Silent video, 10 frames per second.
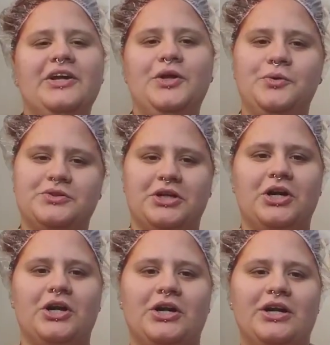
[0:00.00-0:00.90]
use
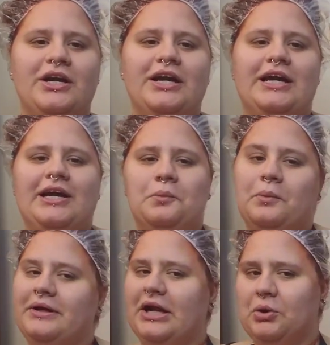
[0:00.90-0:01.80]
her
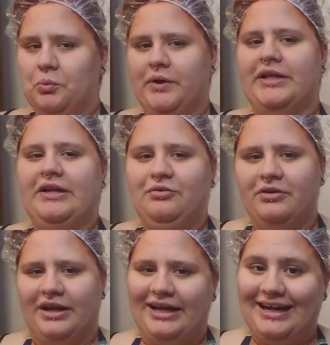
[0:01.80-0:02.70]
when I really
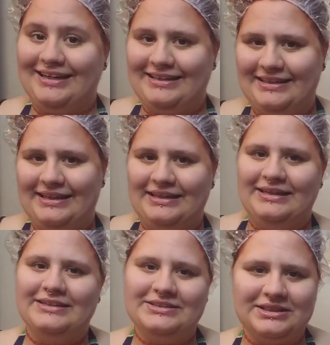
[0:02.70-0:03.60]
feel like I
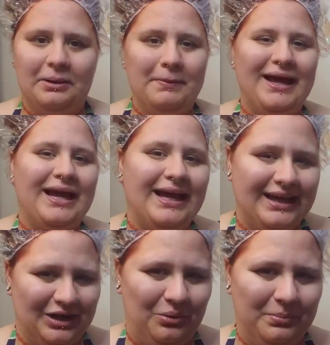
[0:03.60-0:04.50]
need some
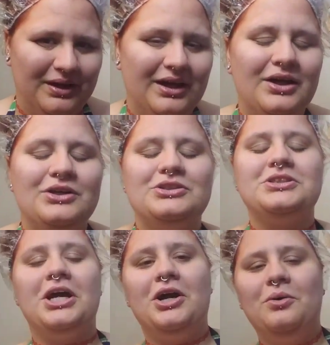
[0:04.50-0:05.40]
help.
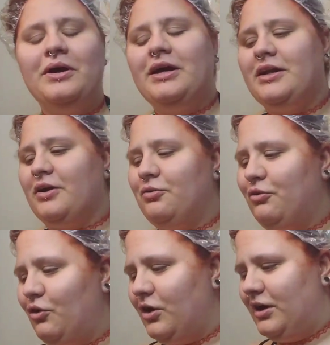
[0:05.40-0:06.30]
So,
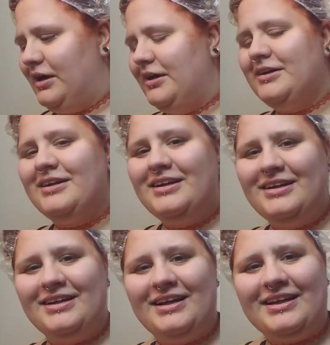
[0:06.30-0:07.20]
therefore,
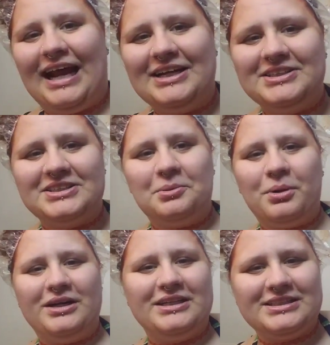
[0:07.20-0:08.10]
that is the
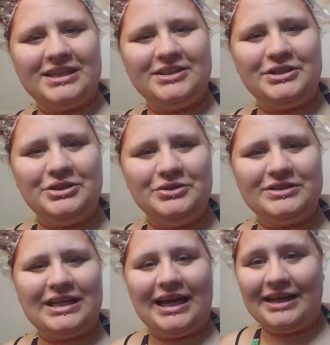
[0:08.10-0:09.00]
products I
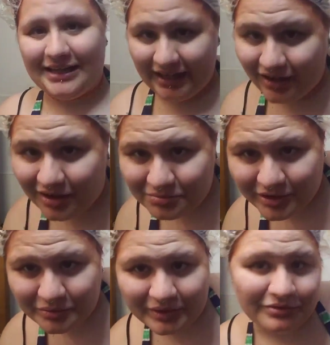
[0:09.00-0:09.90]
use, and now I'm
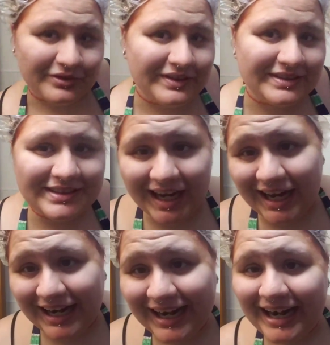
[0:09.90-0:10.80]
going to wait for this
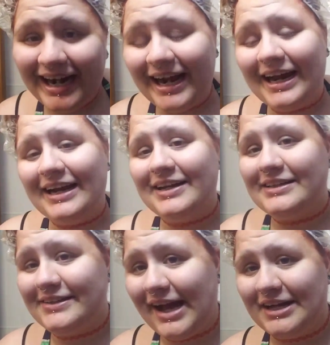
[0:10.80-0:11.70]
dye, and
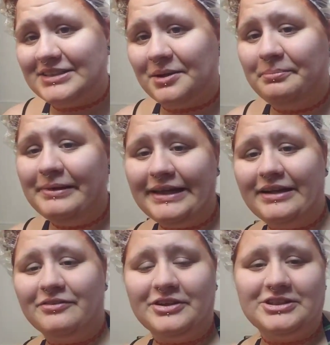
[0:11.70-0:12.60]
the last
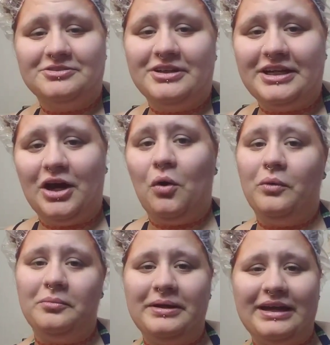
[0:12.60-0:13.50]
minute of this video
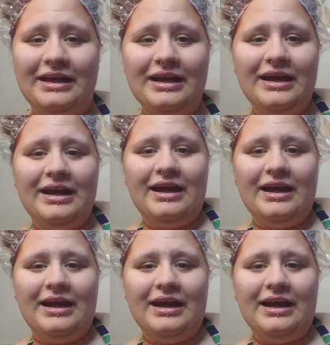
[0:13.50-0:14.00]
will be